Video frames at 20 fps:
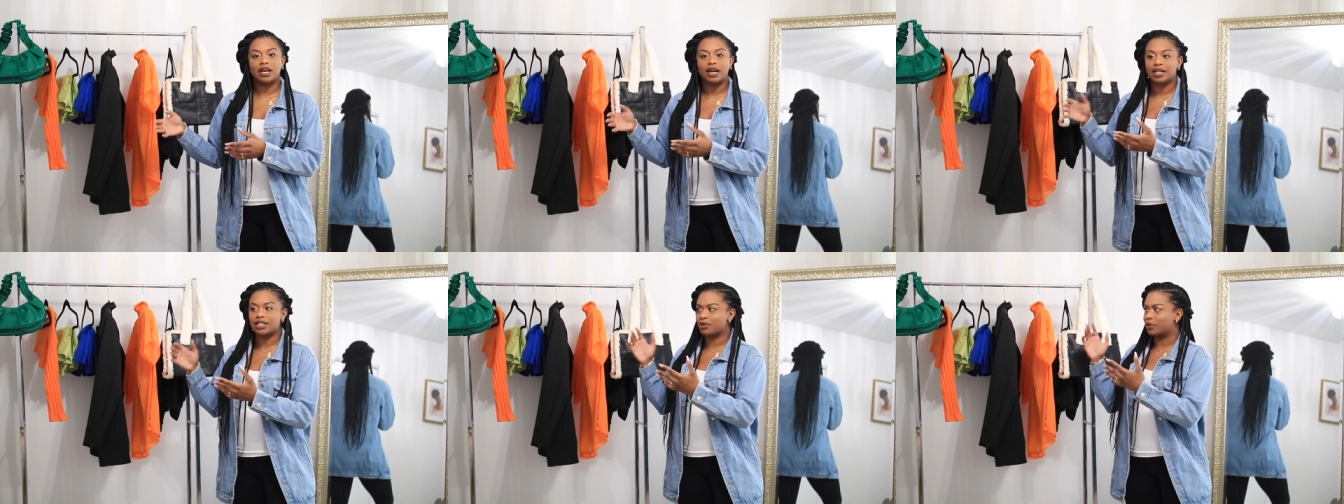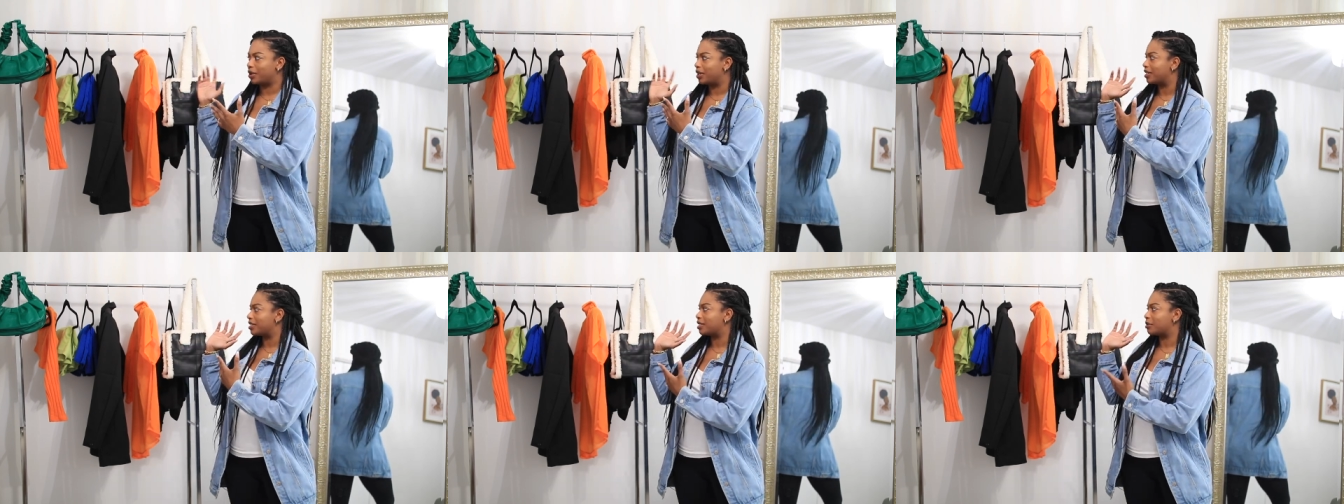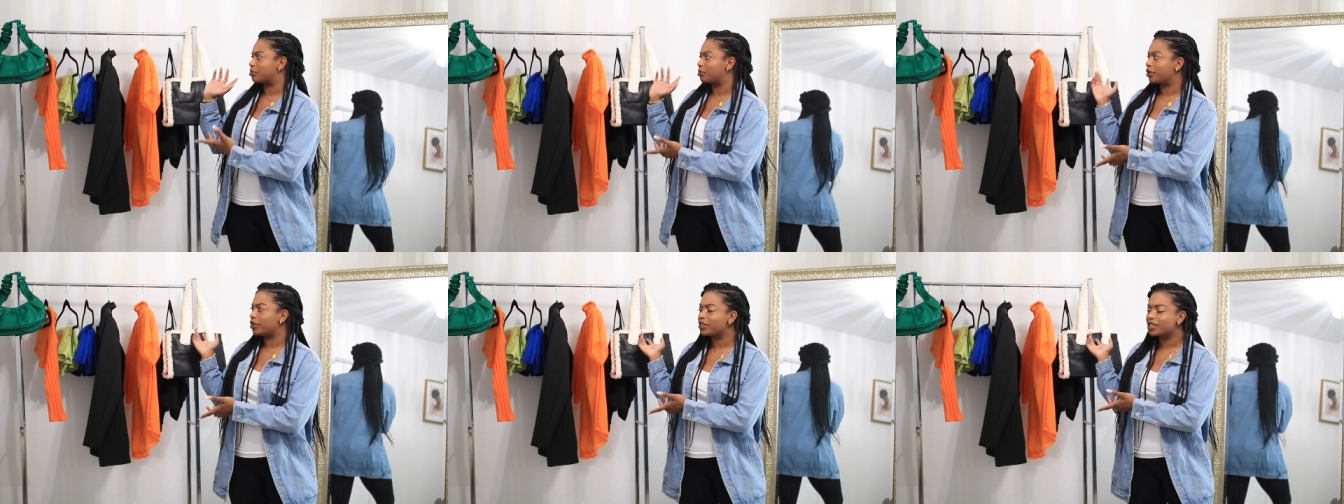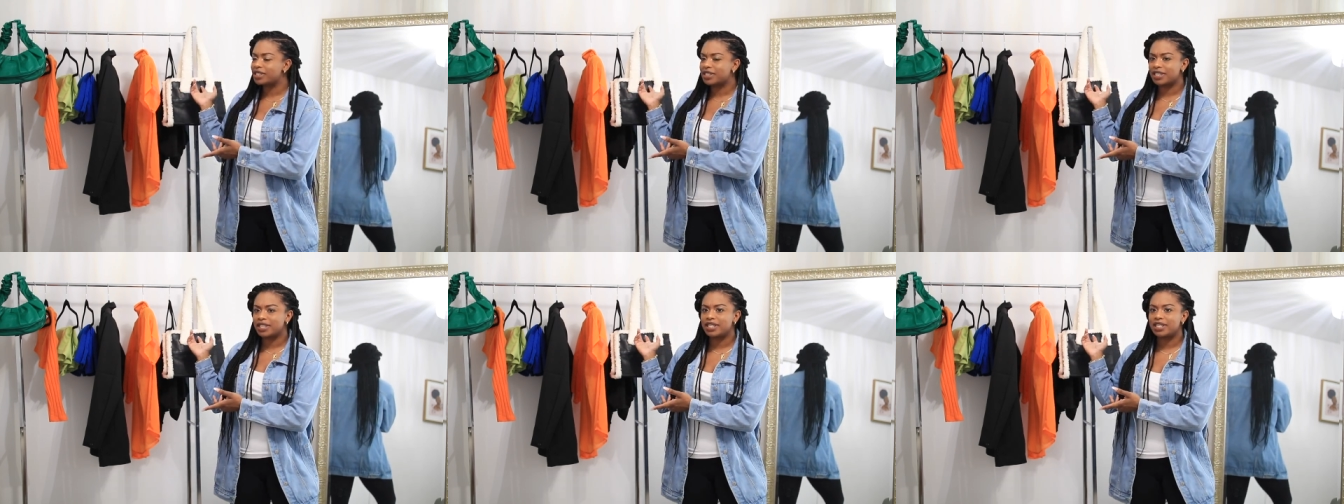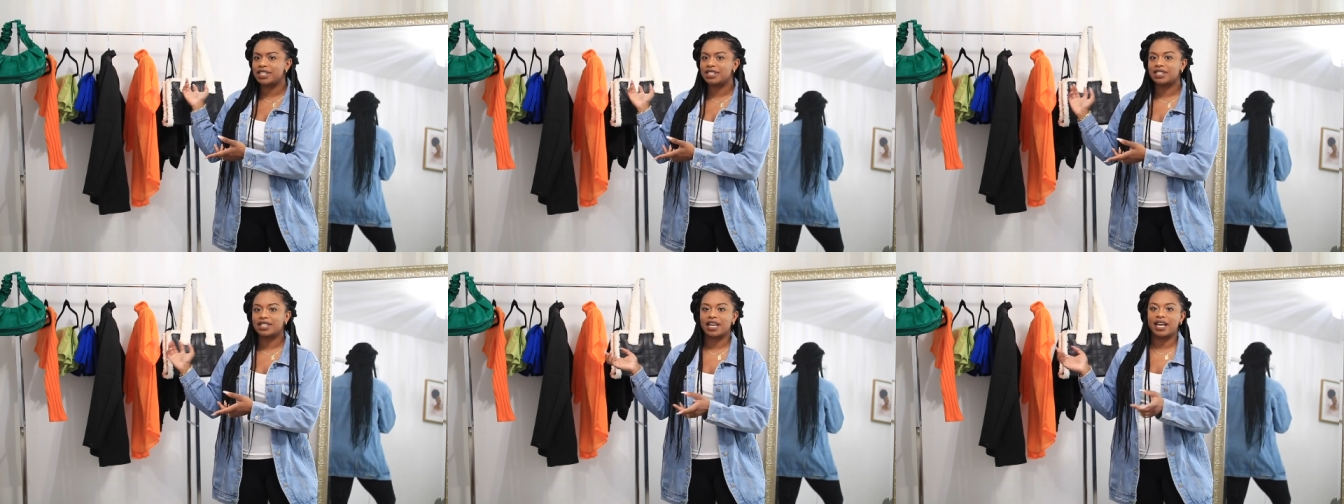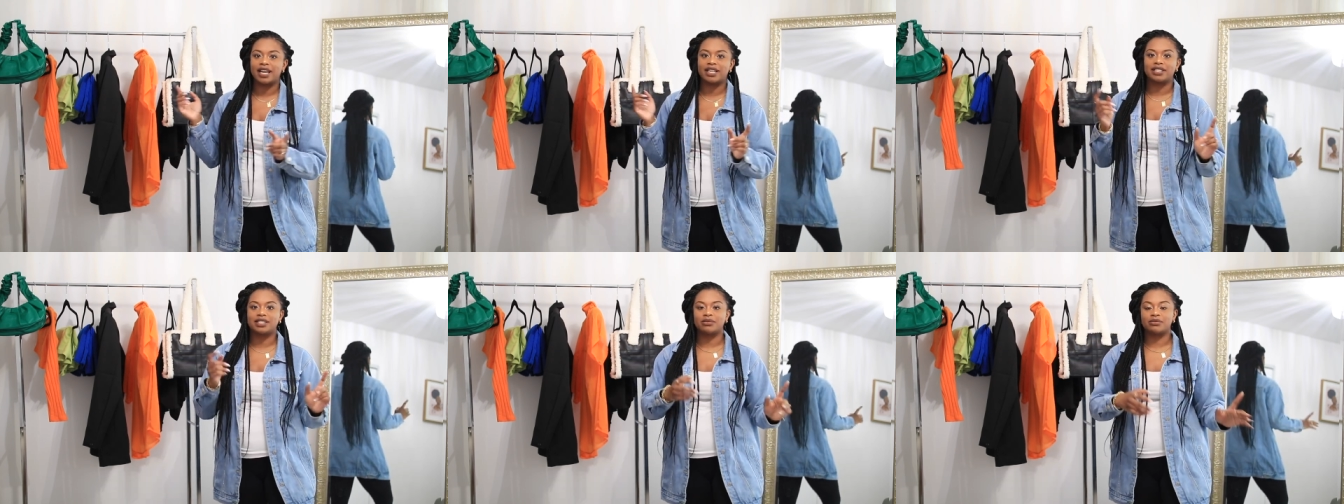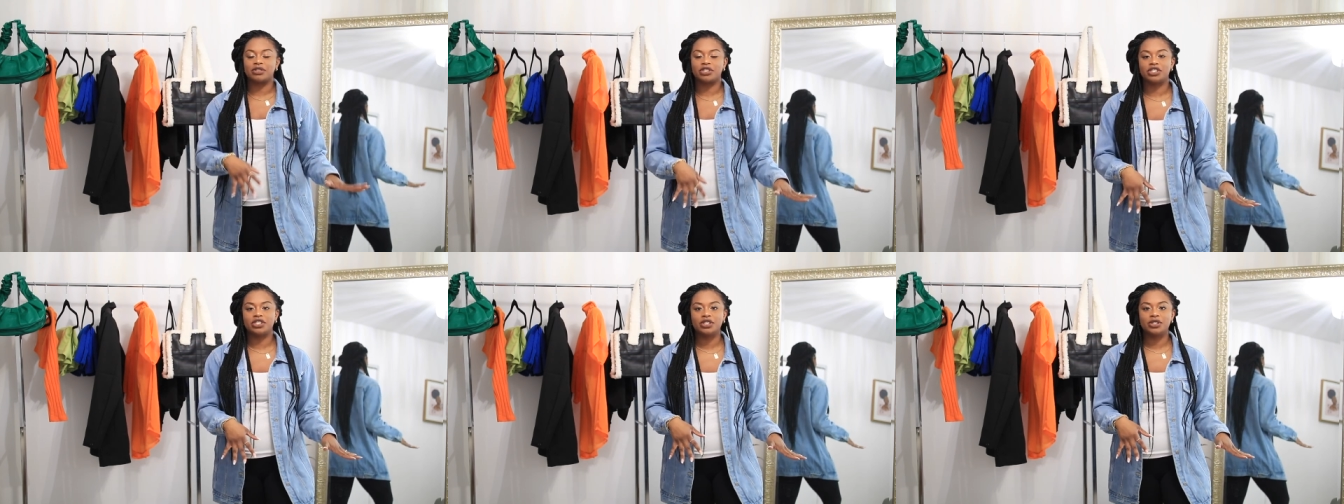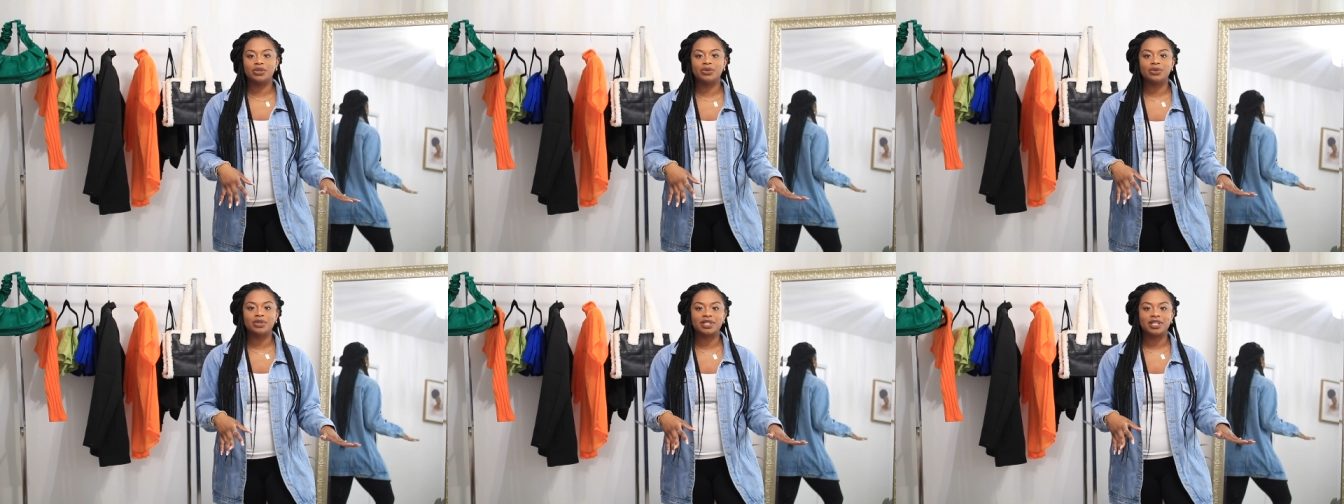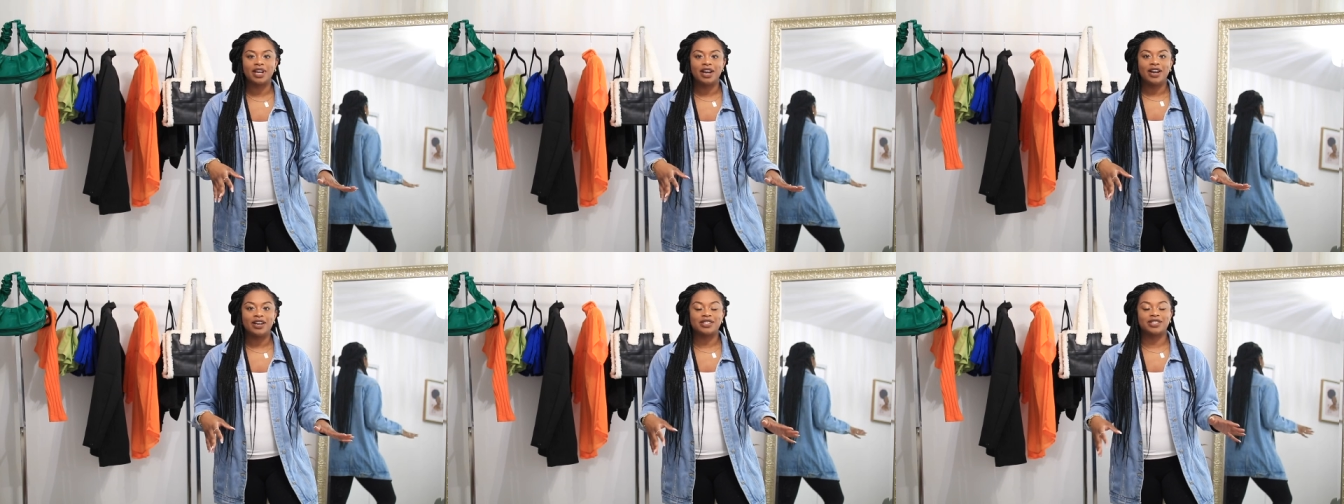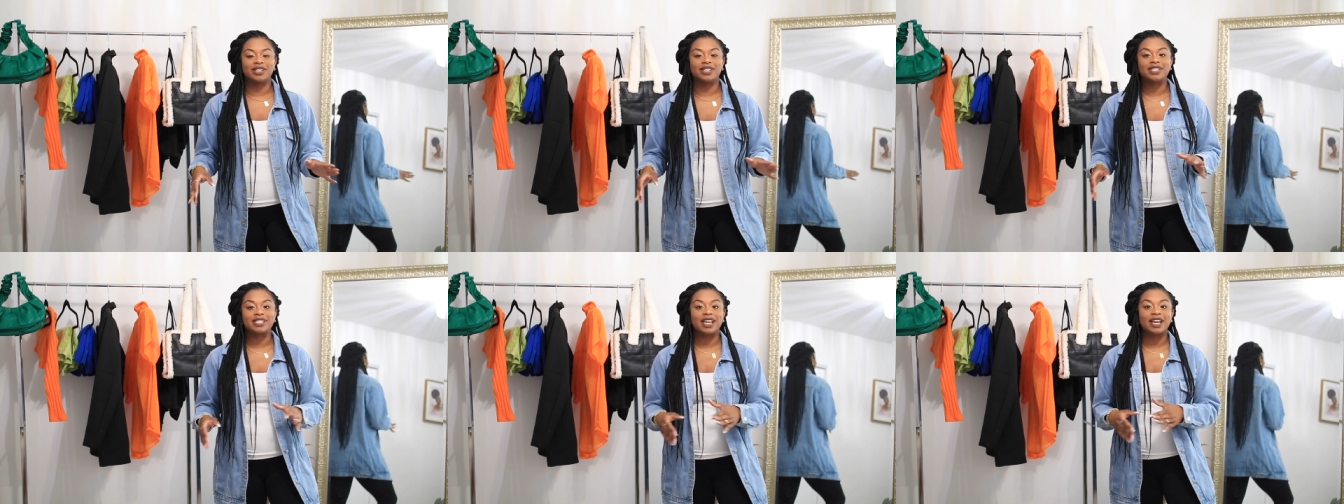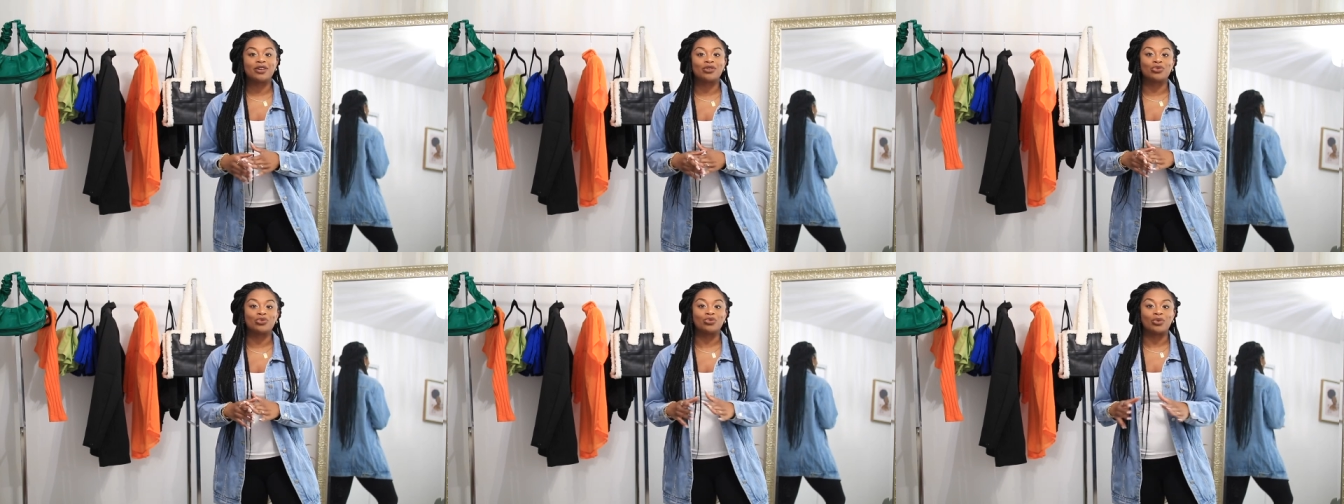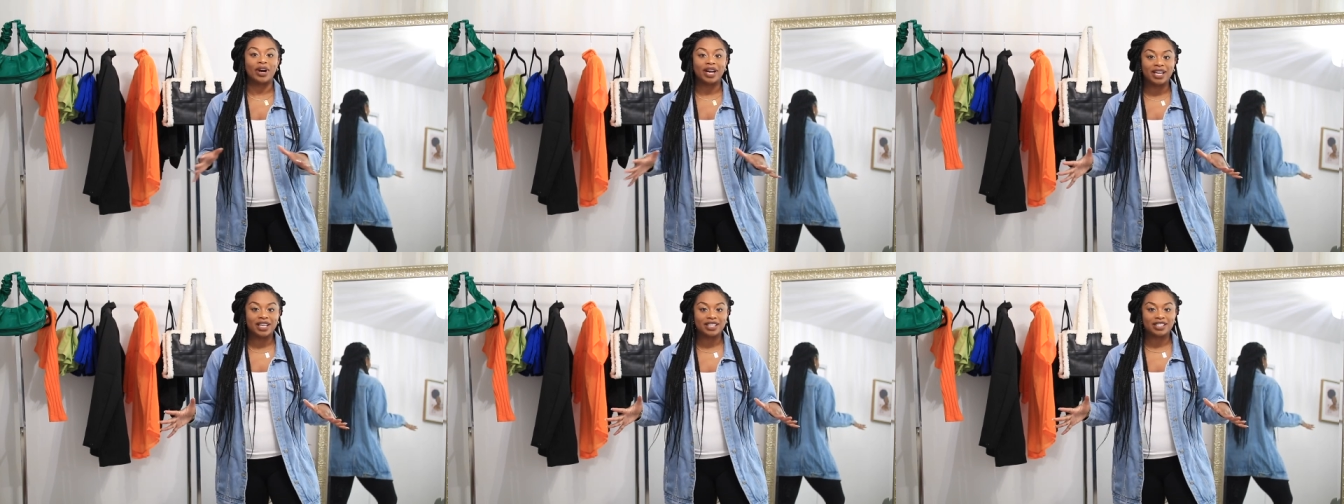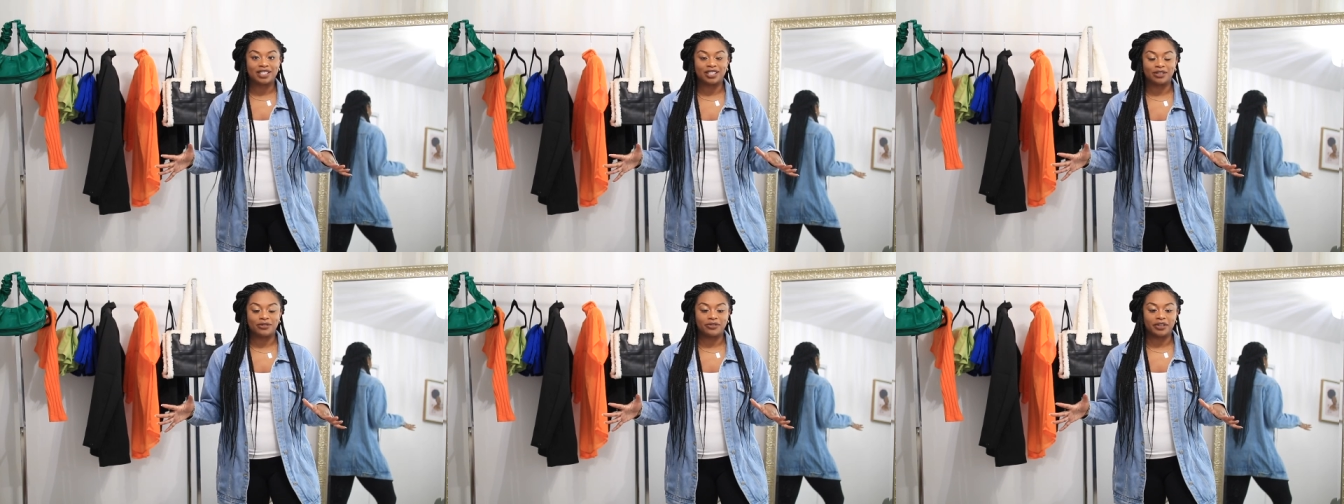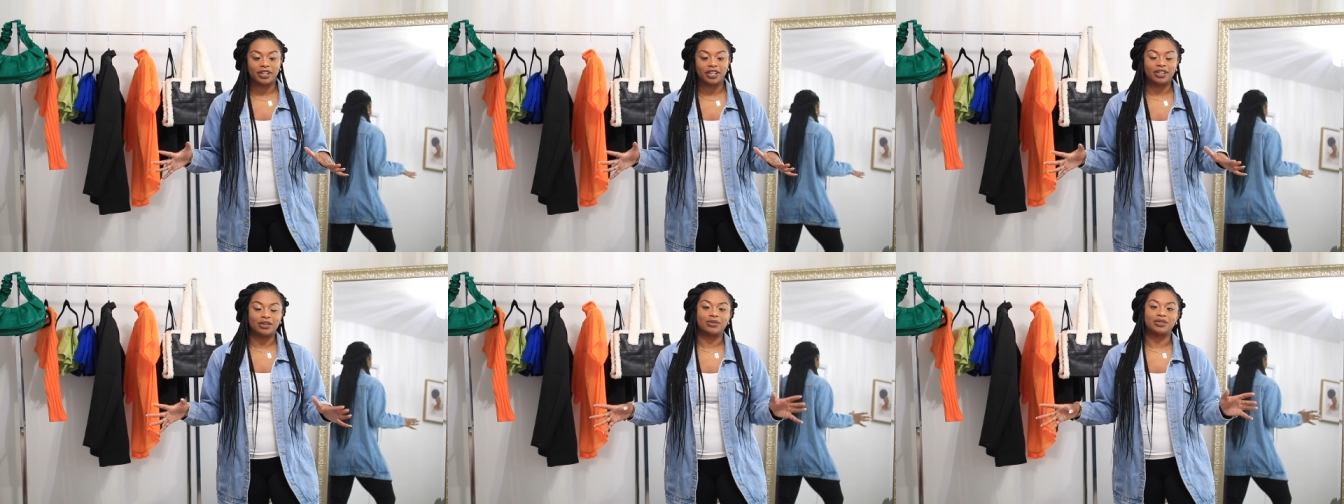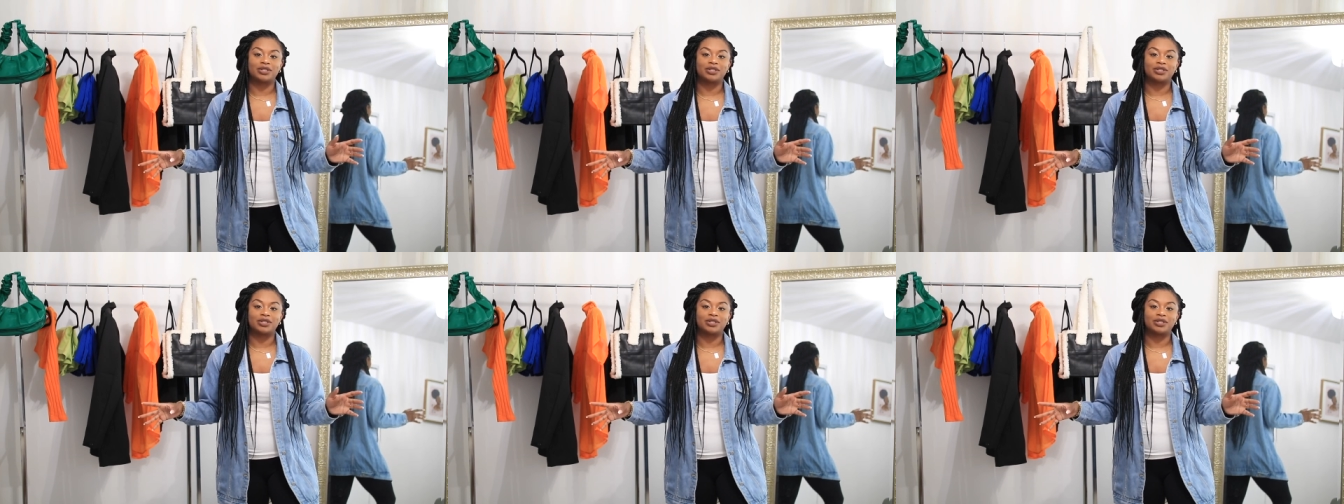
as well as some purses and some shoes. So let's get right into the video.